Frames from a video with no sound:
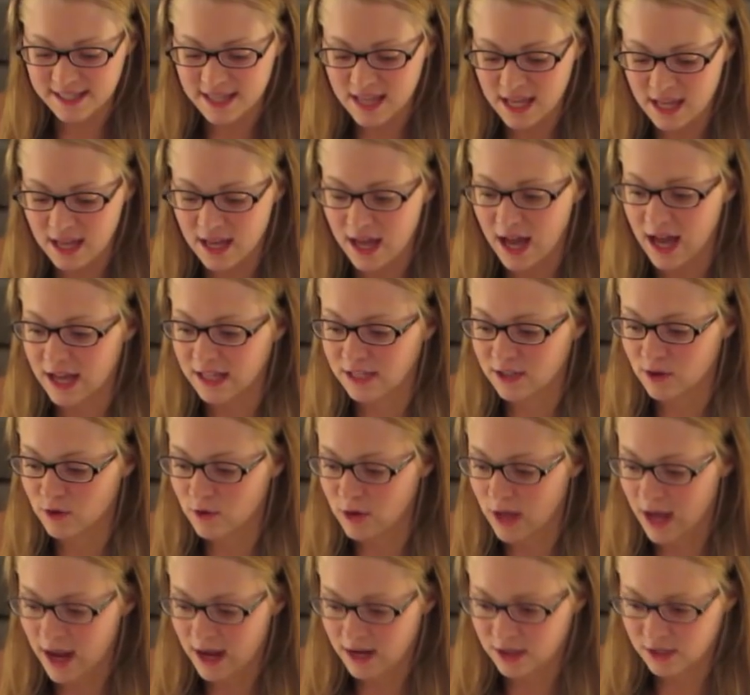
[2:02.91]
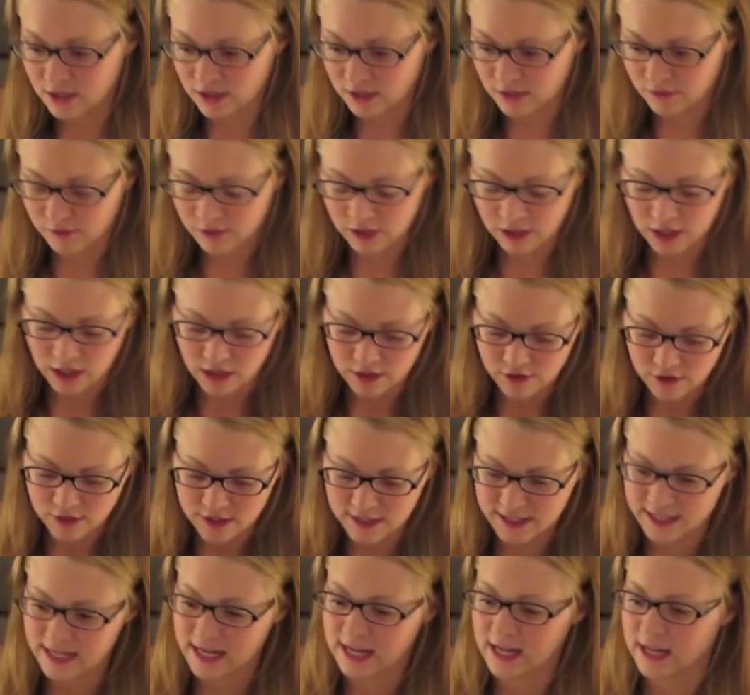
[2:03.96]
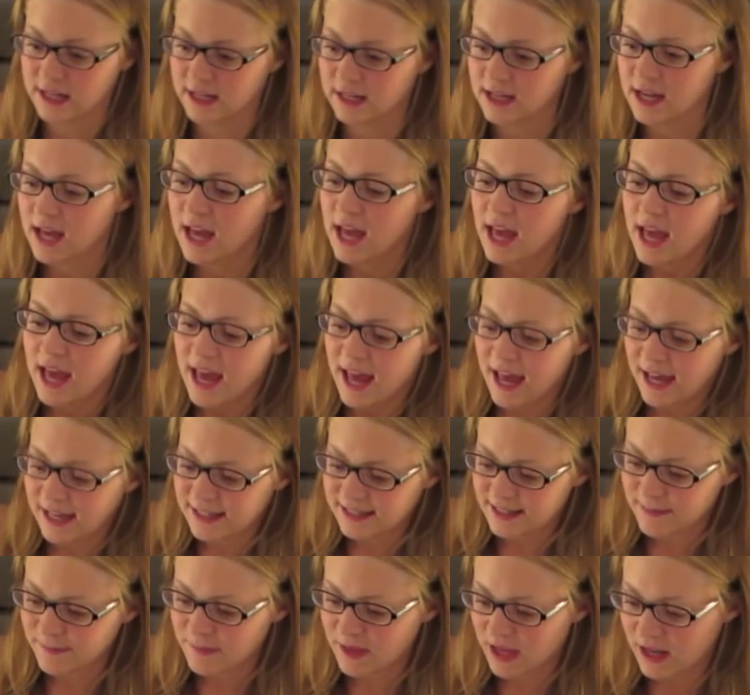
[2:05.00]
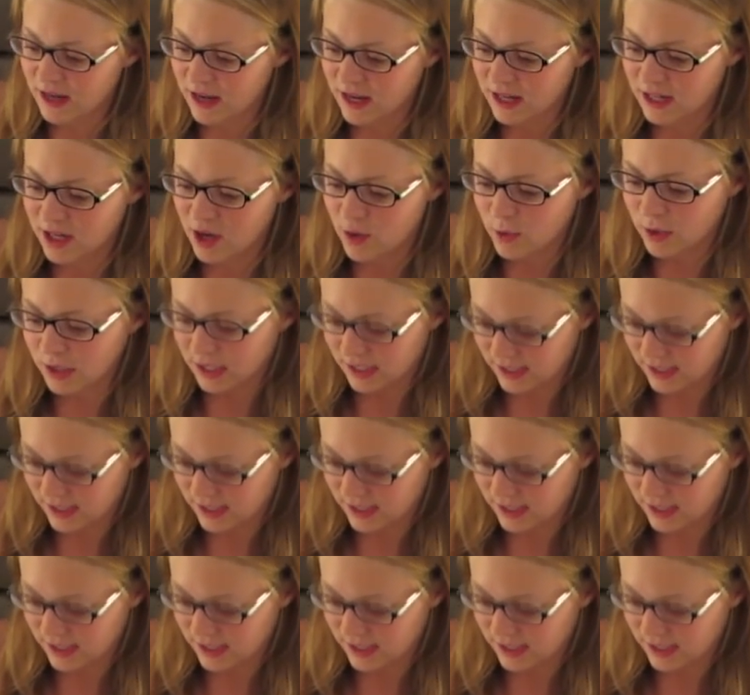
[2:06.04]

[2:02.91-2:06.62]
thing I don't actually really understand, except that I know what